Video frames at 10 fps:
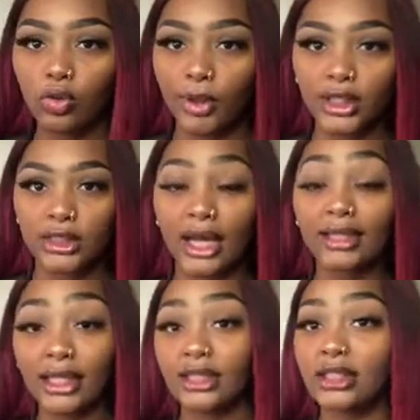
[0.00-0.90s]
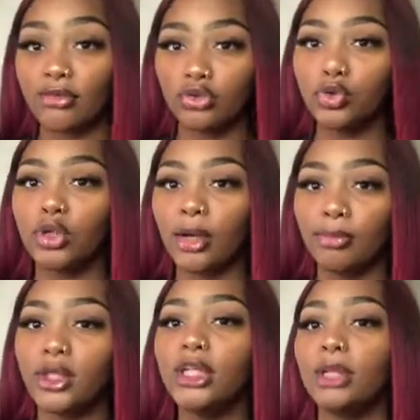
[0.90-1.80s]
person. I think stuff through
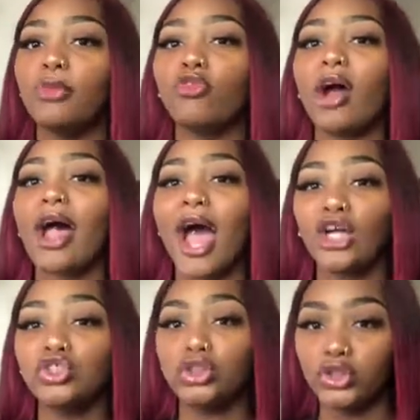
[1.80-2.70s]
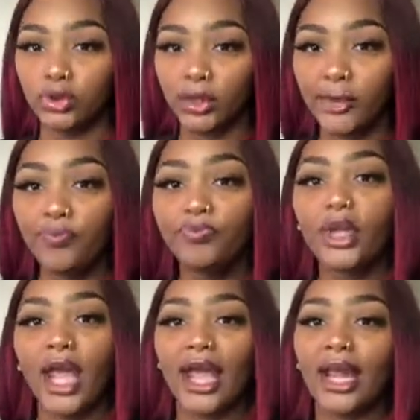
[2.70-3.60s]
completely before I actually do it,
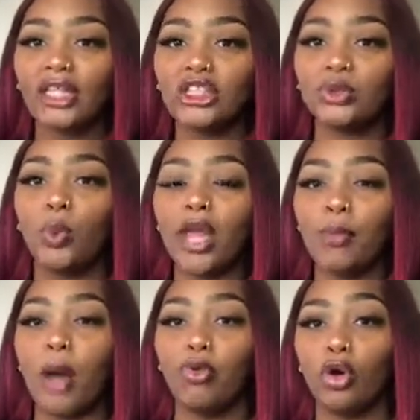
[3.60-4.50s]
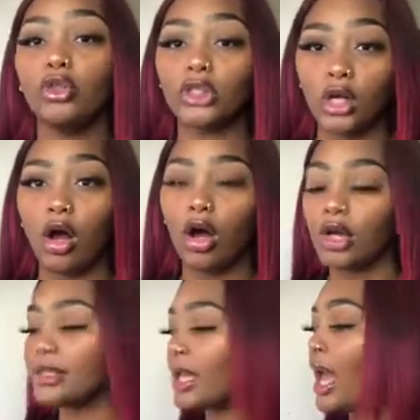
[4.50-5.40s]
and I just weighed my pros and
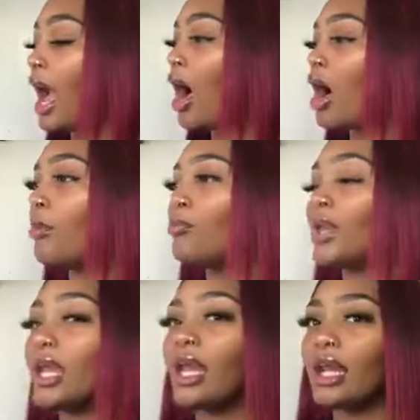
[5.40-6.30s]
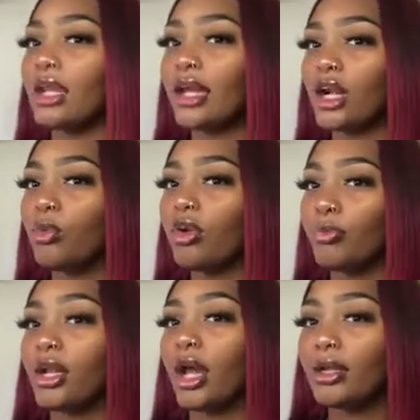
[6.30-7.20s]
cons. Being in Atlanta would have
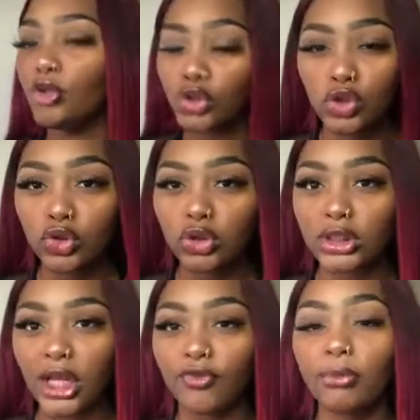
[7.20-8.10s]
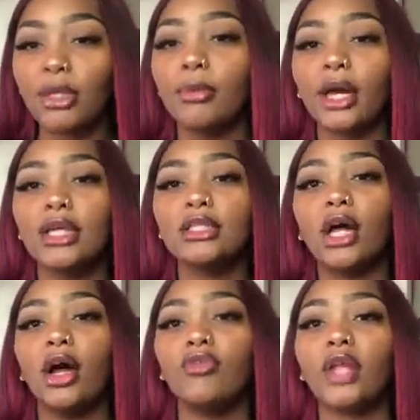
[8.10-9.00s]
been a huge thing for me because
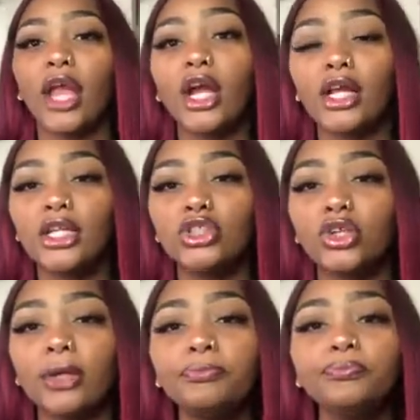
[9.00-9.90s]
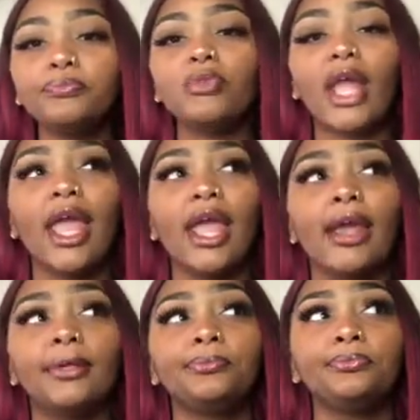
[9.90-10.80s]
of the hair industry
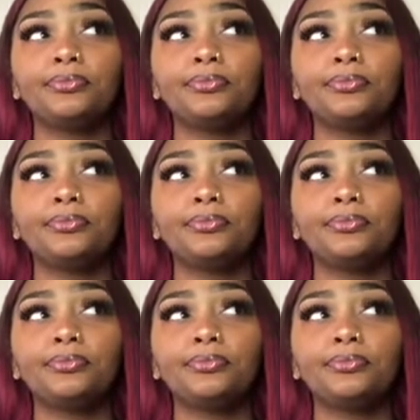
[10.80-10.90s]
and